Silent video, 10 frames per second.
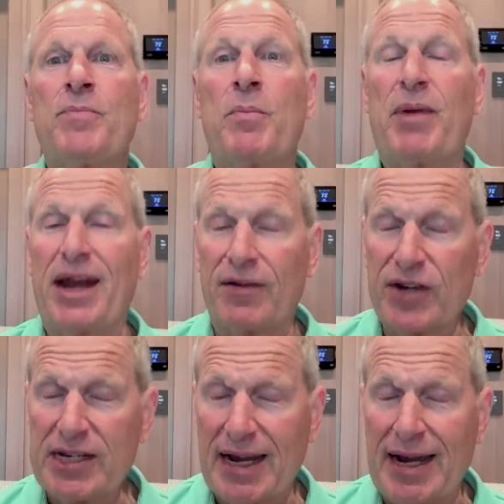But
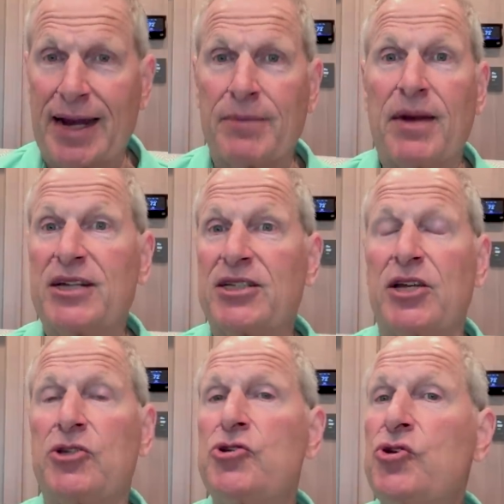every time I
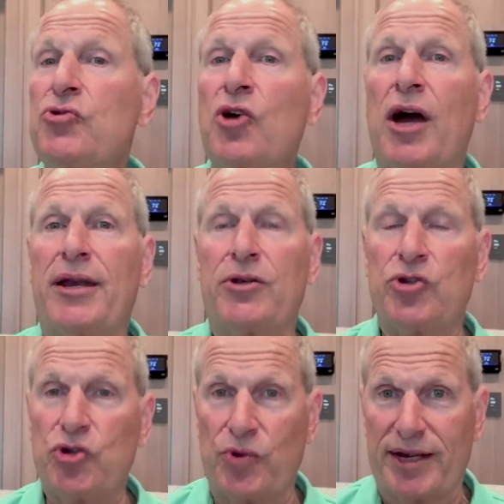said, do not
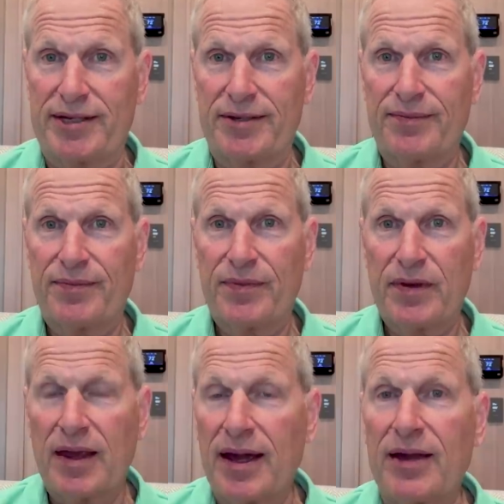do it.
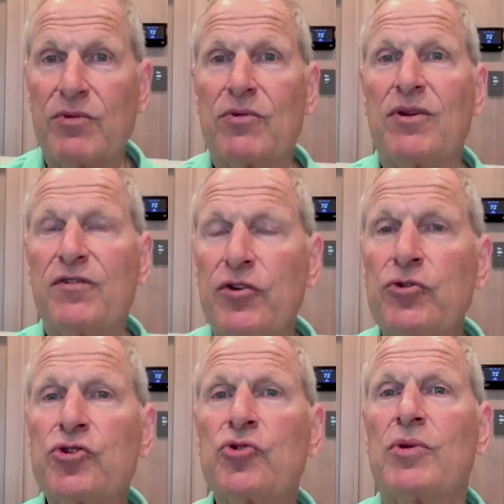I
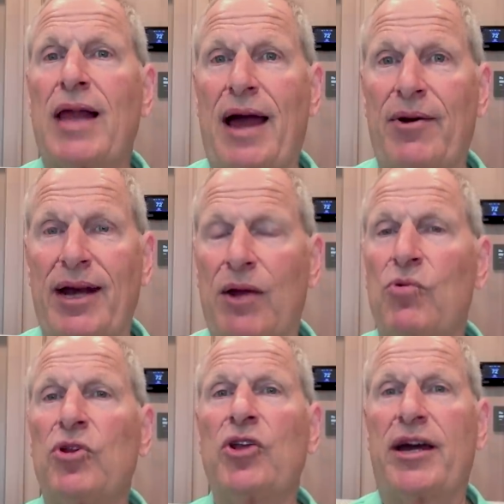refuse to allow it. I
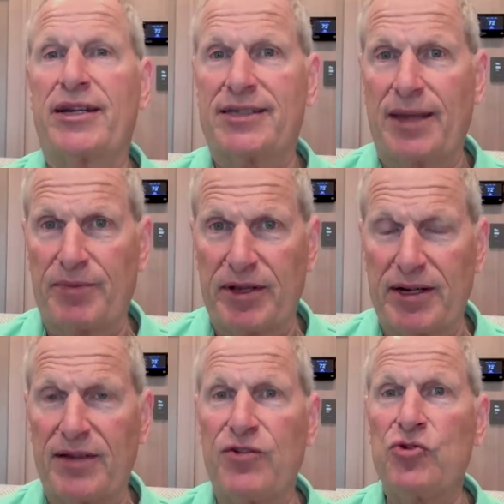will not accept
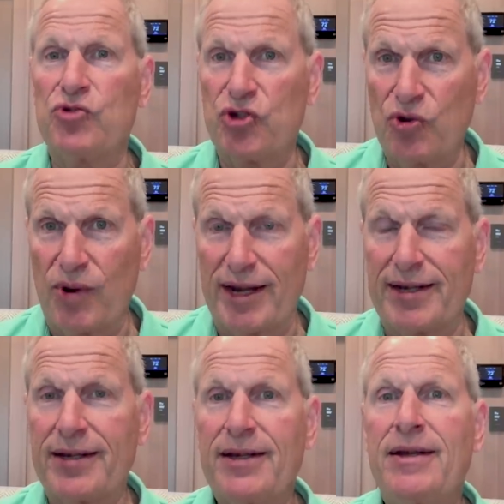it. If you do
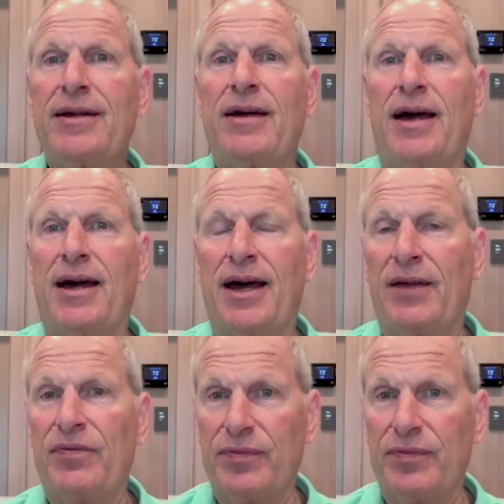it, uh,